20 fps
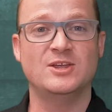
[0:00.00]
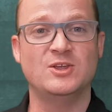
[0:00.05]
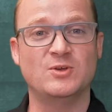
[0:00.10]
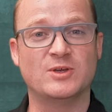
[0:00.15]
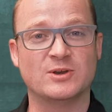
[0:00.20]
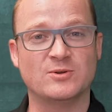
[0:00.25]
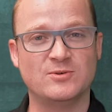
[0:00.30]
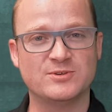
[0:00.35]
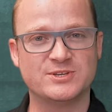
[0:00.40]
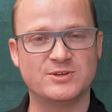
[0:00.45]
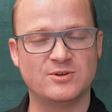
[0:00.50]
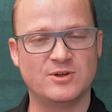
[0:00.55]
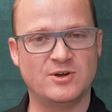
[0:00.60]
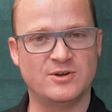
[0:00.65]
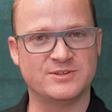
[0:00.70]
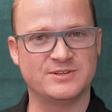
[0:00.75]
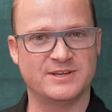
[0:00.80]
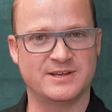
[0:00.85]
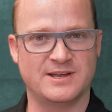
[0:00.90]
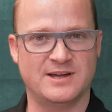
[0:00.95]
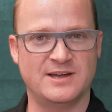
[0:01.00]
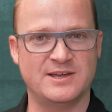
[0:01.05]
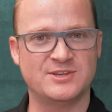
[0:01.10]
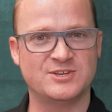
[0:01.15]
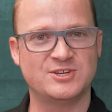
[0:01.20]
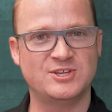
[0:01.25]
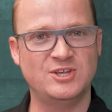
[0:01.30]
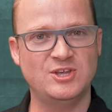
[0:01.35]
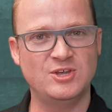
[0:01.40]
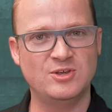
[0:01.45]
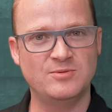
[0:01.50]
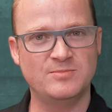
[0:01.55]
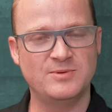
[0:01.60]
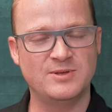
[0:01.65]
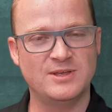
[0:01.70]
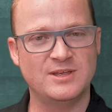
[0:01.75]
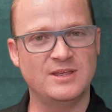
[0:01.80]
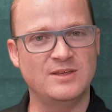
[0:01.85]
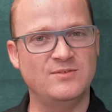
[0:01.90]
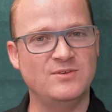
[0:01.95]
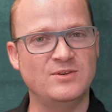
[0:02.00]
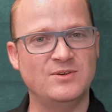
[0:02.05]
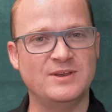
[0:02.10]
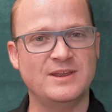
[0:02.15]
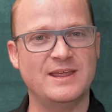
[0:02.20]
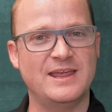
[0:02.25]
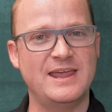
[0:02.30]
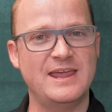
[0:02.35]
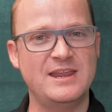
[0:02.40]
You can also contact ISCube if you need